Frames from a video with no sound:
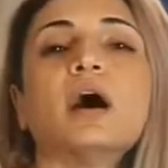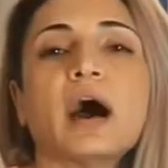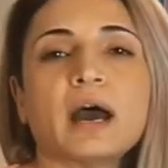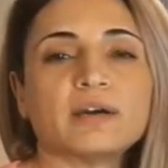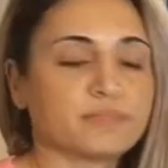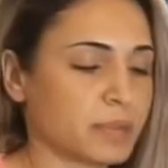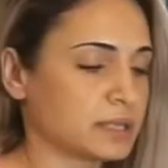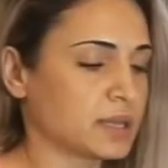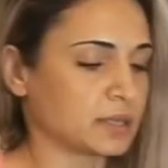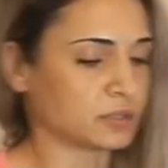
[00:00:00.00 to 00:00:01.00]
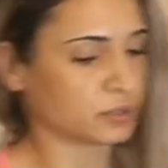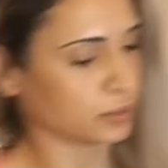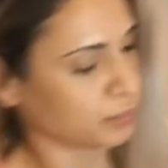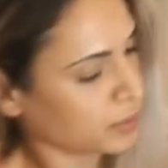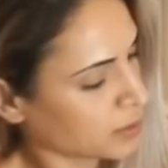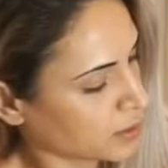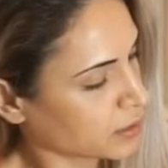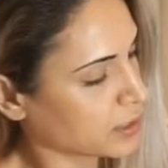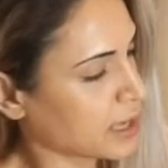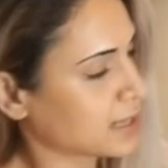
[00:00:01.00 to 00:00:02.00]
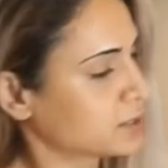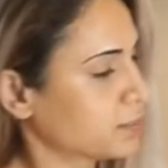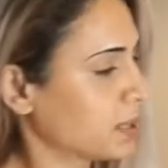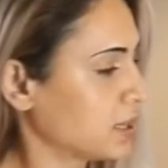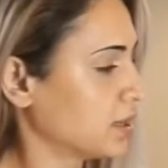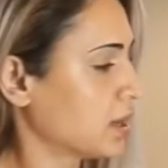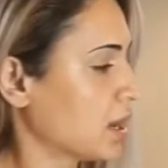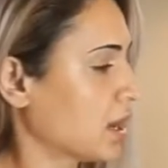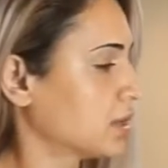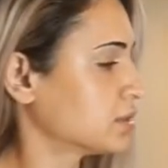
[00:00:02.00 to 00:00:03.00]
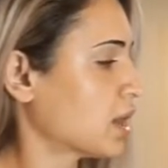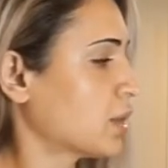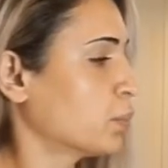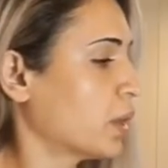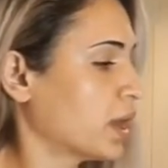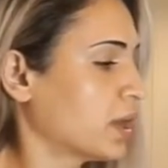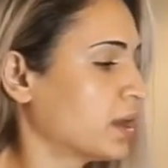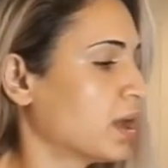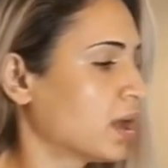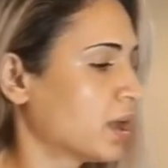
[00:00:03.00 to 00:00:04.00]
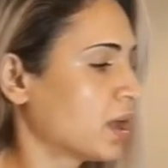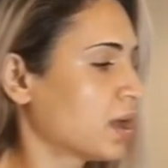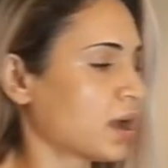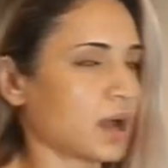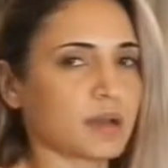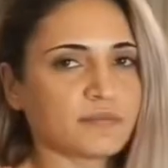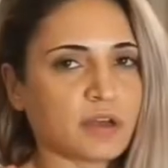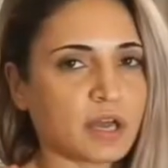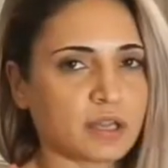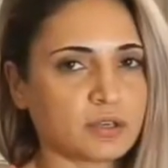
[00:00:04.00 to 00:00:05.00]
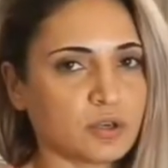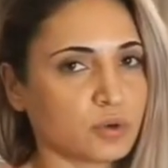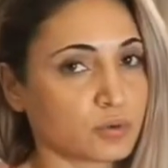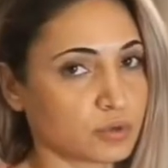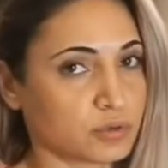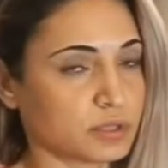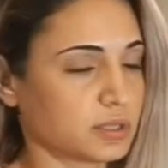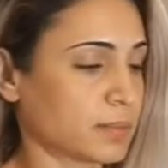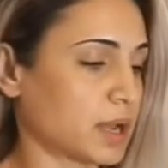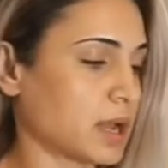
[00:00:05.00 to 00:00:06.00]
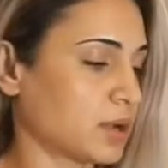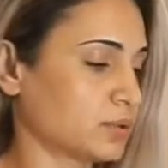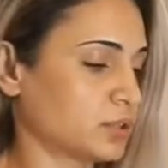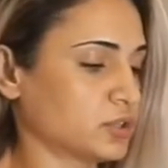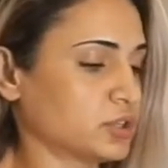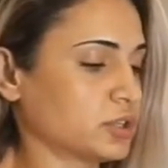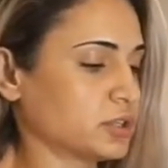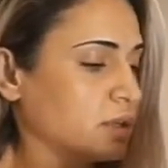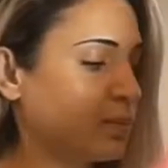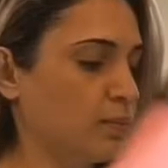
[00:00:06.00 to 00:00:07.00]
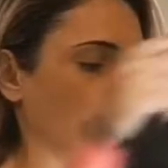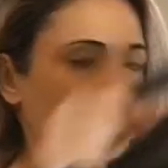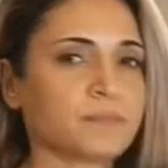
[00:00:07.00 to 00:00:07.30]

I have made that soup, it has been at a time when I've had no groceries in my house and just some,